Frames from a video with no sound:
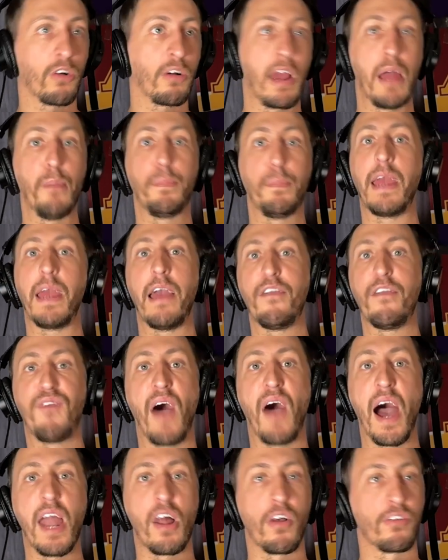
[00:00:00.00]
or NBA
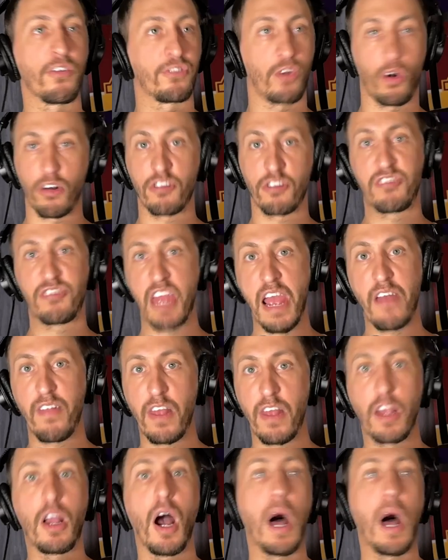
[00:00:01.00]
Finals or Stanley